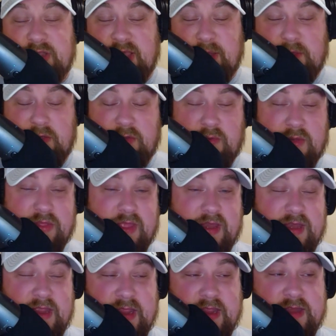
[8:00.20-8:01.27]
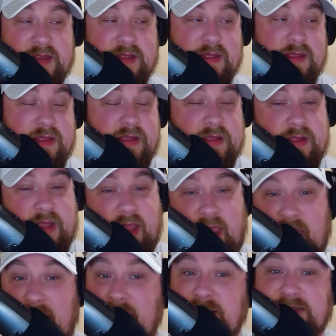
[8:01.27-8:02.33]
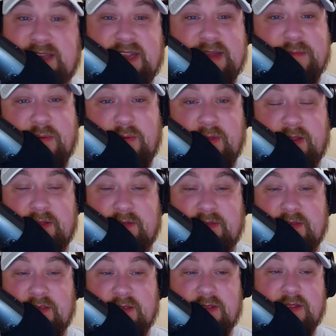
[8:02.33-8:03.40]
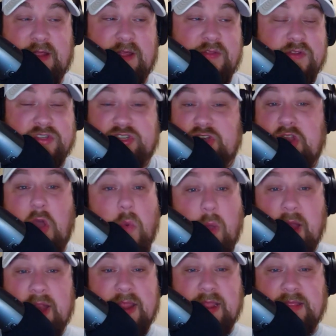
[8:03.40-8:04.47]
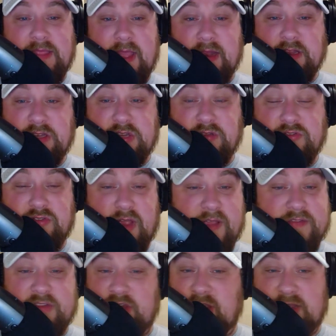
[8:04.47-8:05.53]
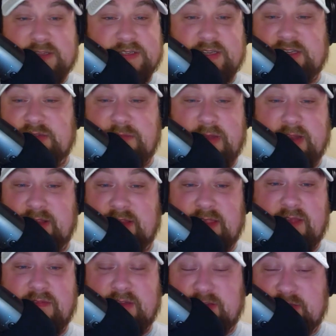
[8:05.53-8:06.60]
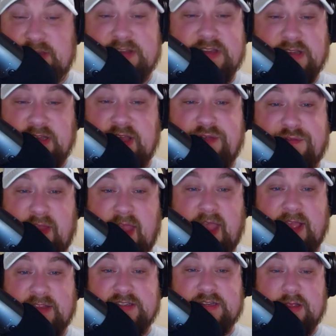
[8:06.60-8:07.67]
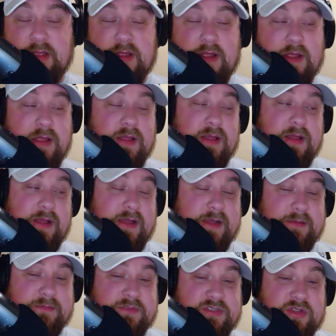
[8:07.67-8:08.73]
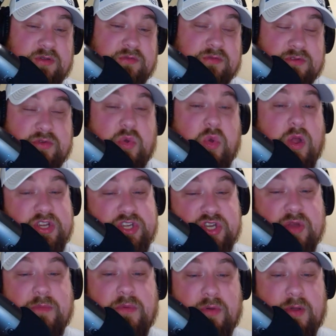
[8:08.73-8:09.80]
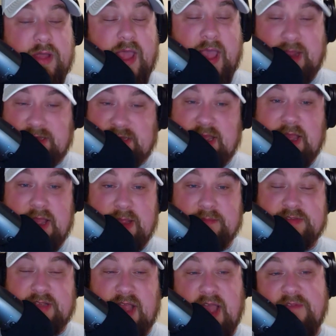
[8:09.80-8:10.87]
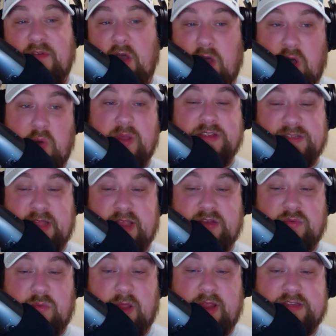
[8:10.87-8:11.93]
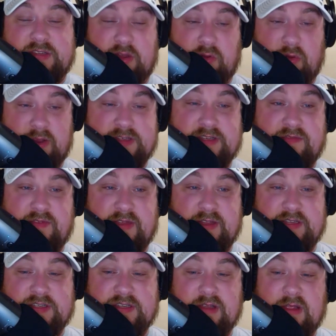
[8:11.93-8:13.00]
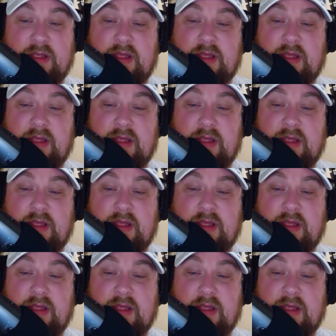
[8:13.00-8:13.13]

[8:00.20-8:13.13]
the game going, well, they need 18 points, and there's no way to get that in two drives, and you got six minutes left. It's just a tough ask. Um, so questionable at times. I've always liked Reich's aggressiveness